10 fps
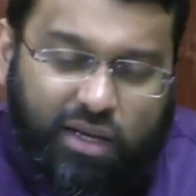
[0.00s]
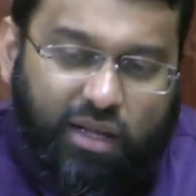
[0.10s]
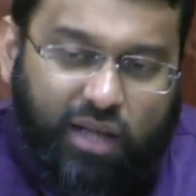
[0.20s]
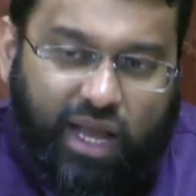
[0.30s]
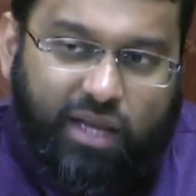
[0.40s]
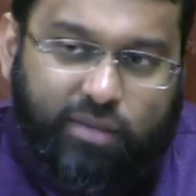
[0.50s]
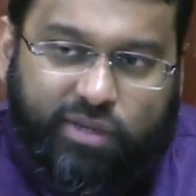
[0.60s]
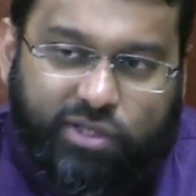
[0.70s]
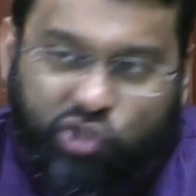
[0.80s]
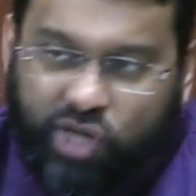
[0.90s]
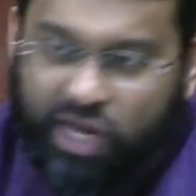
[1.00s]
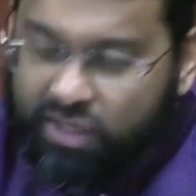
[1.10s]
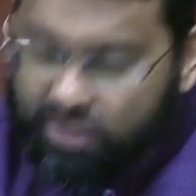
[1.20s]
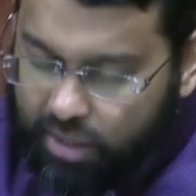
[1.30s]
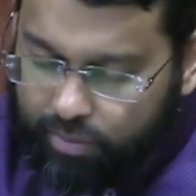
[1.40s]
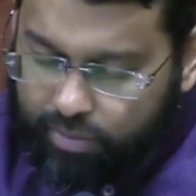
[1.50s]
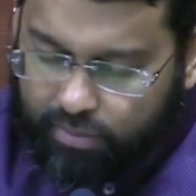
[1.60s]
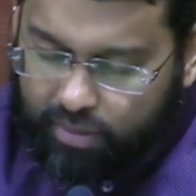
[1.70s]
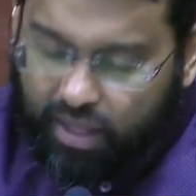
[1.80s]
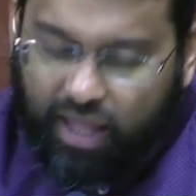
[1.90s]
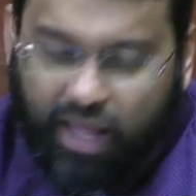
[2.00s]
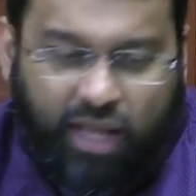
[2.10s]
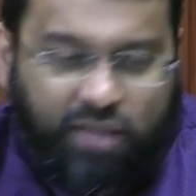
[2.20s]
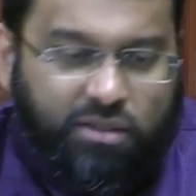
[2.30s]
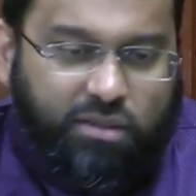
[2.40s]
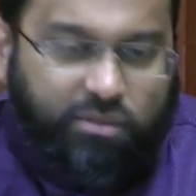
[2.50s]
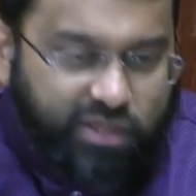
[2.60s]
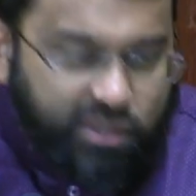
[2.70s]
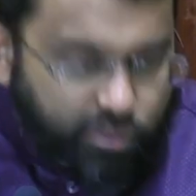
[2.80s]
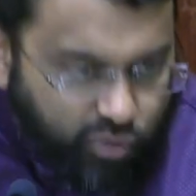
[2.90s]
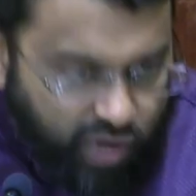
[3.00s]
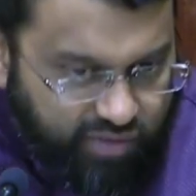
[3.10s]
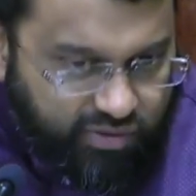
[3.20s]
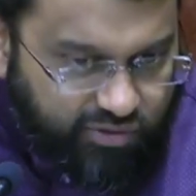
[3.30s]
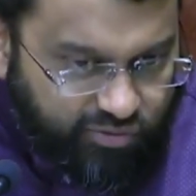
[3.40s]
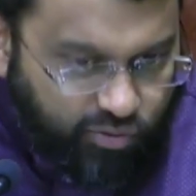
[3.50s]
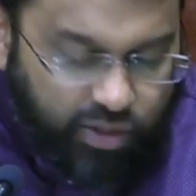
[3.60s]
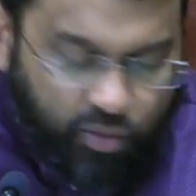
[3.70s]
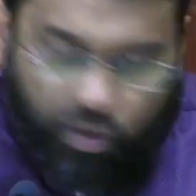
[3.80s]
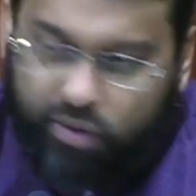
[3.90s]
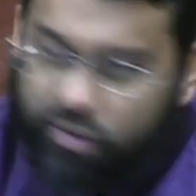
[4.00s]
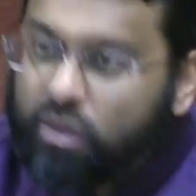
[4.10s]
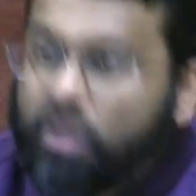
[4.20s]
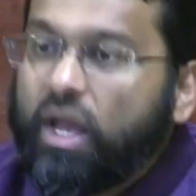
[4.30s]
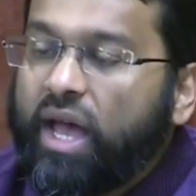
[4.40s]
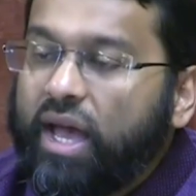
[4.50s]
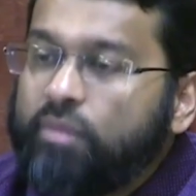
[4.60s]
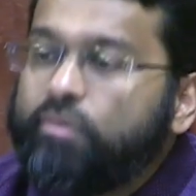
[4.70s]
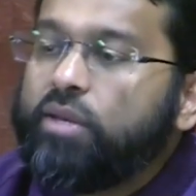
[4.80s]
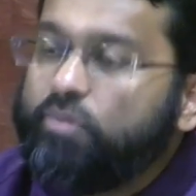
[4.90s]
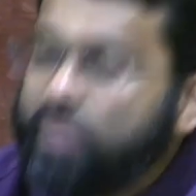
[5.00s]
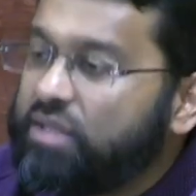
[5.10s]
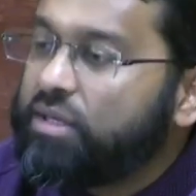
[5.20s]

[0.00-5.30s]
had been chained up and been deprived of food and water and been beaten